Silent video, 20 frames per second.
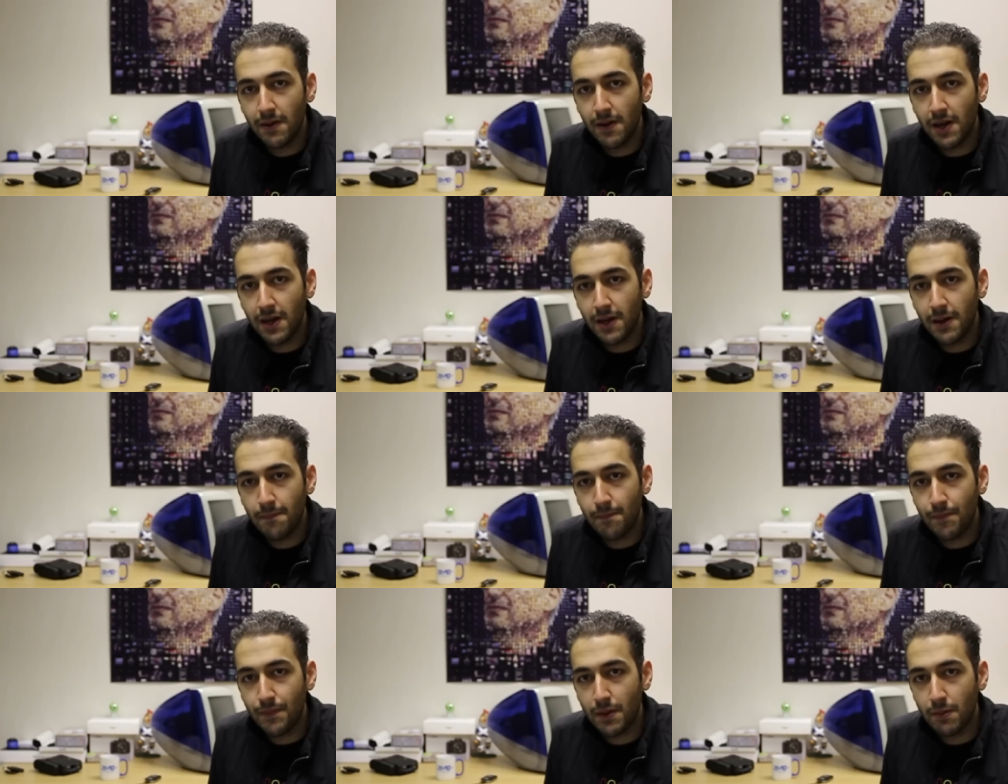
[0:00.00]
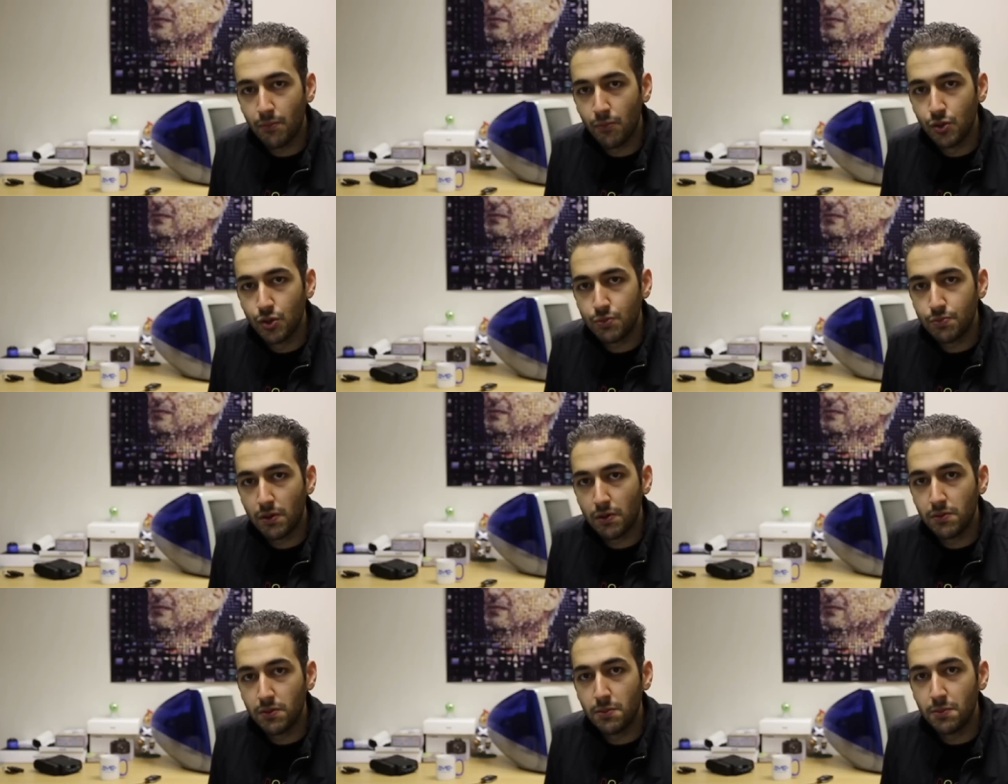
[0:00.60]
Um, most
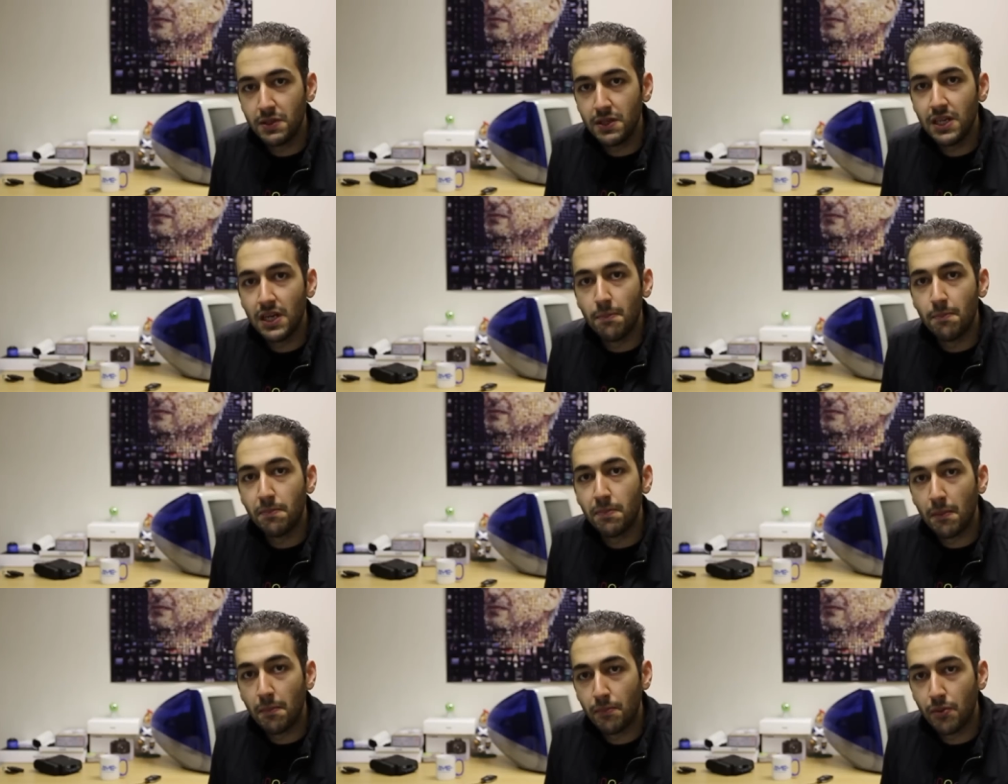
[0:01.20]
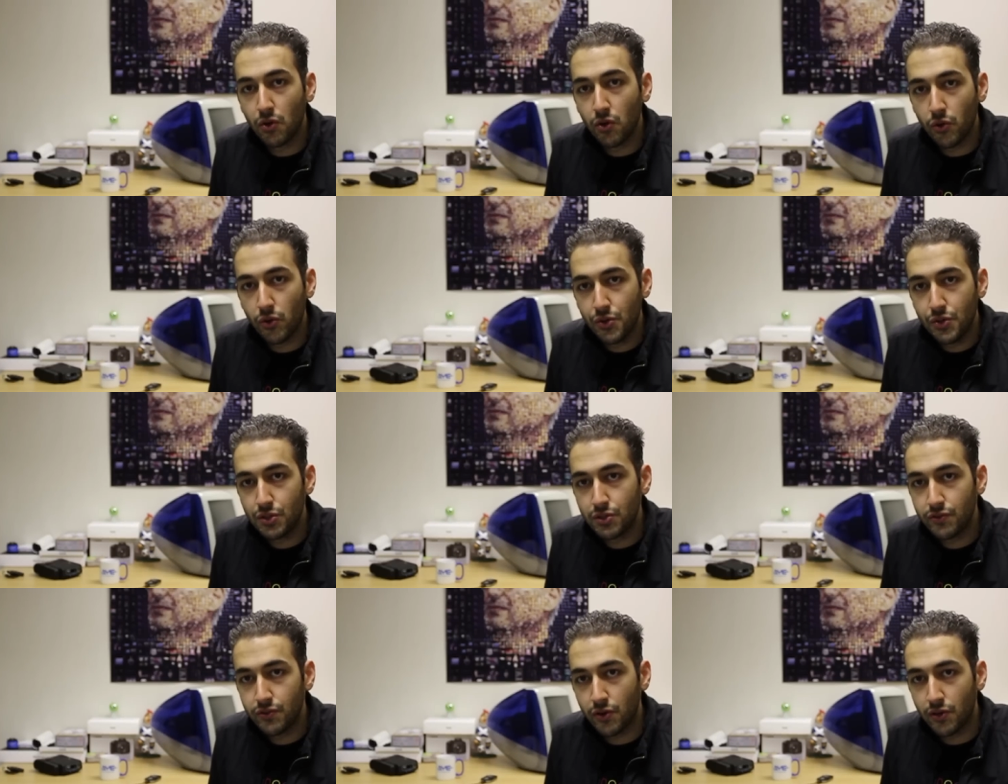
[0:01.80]
probably be a bumper
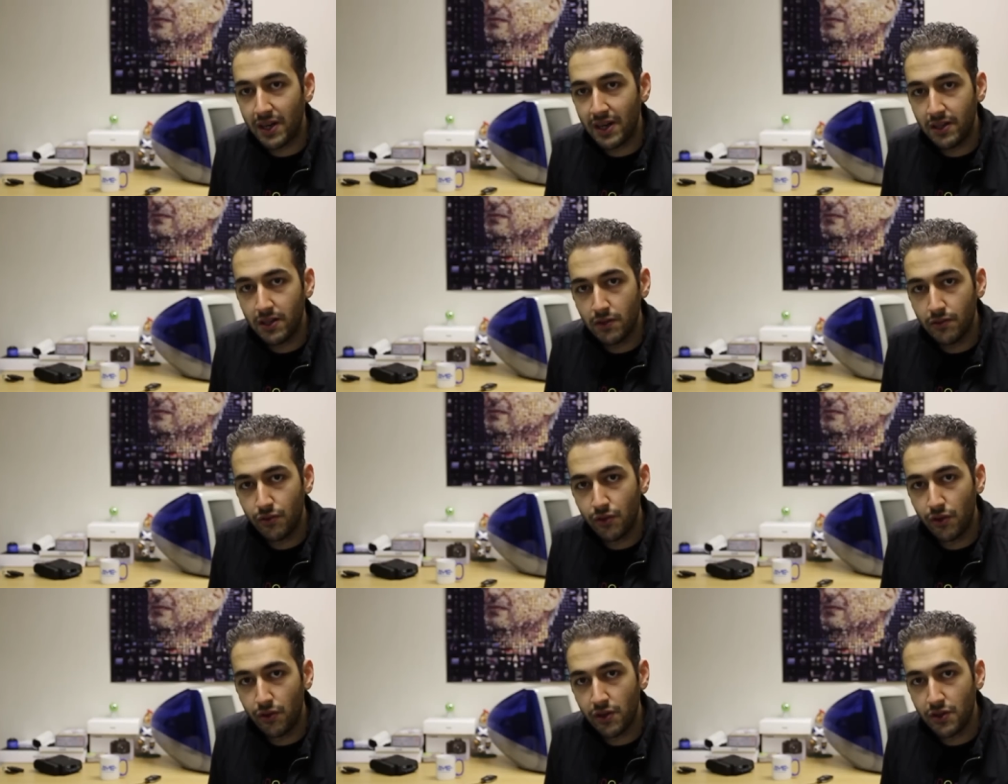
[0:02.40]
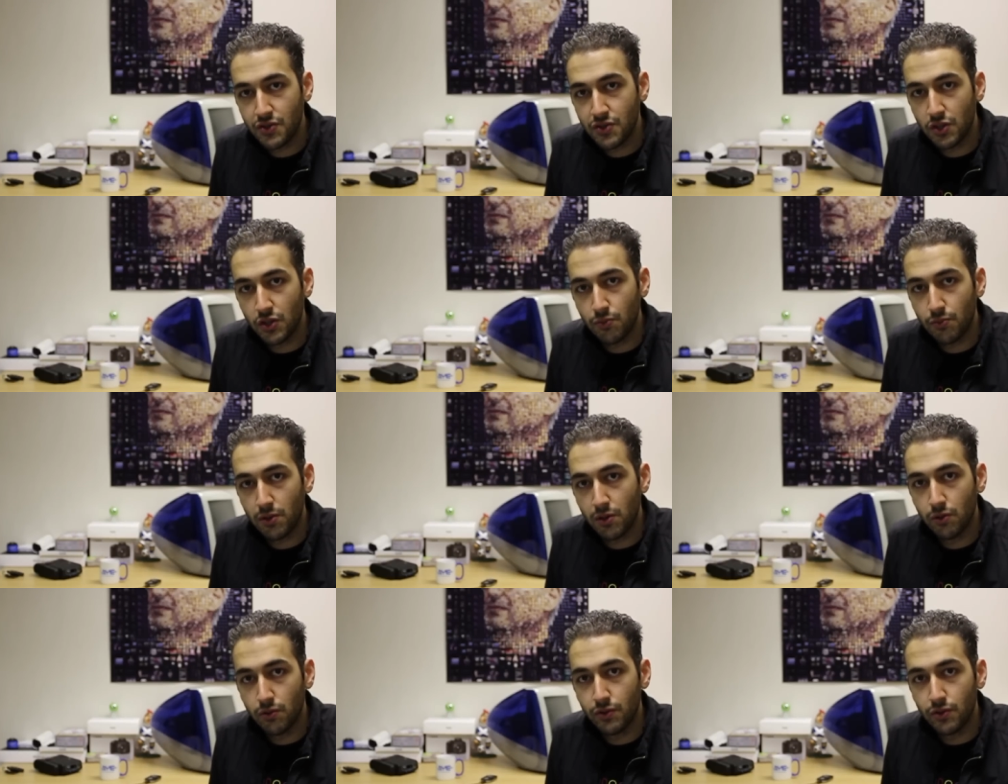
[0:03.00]
launch for end of two thousand
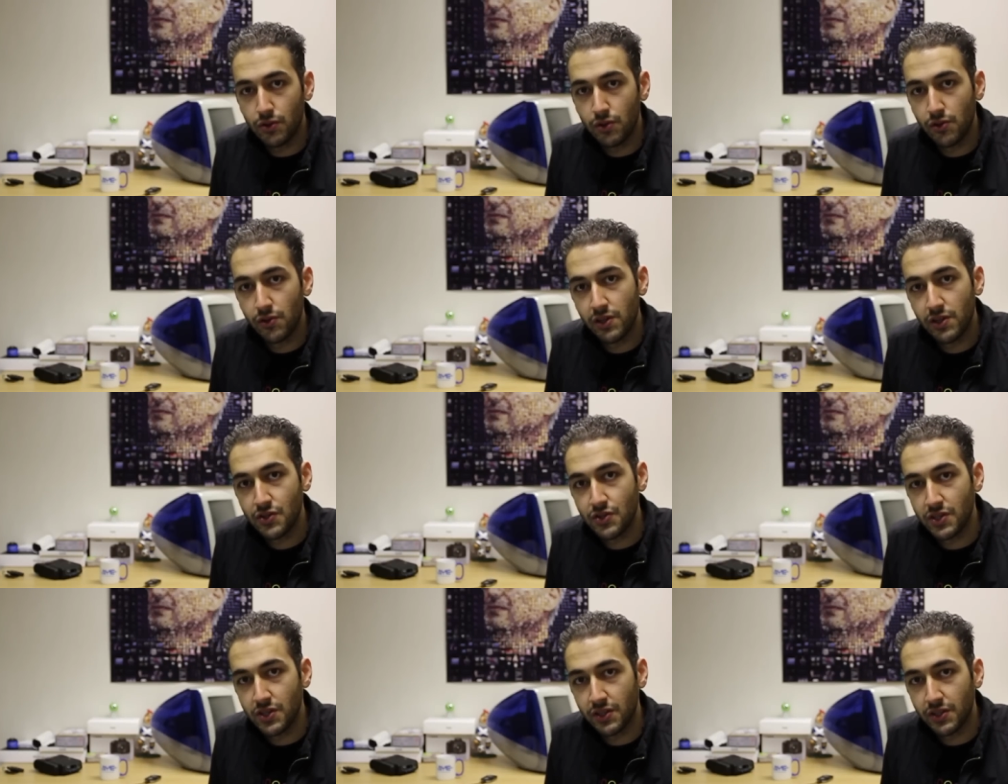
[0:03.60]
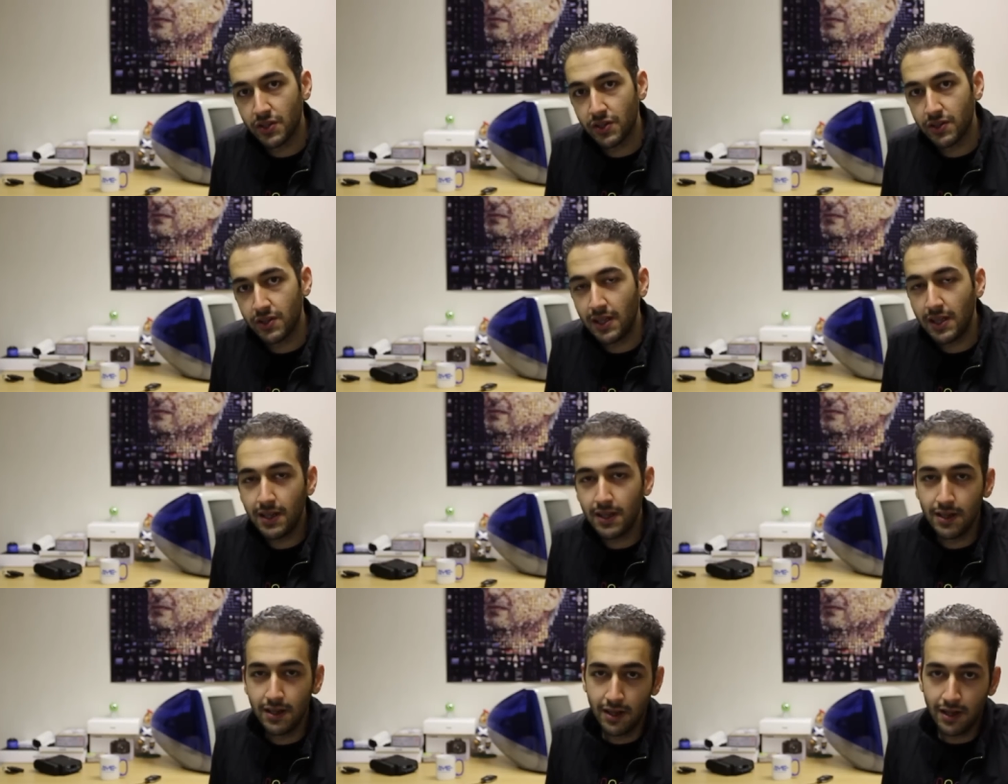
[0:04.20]
twelve and two thousand
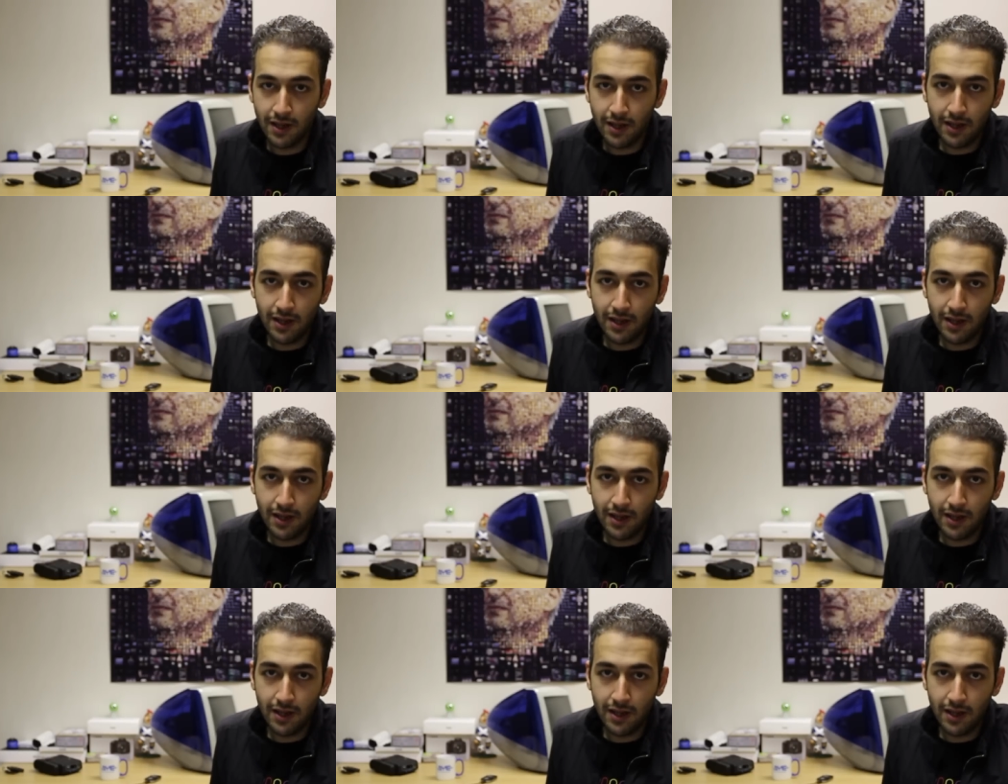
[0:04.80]
thirteen.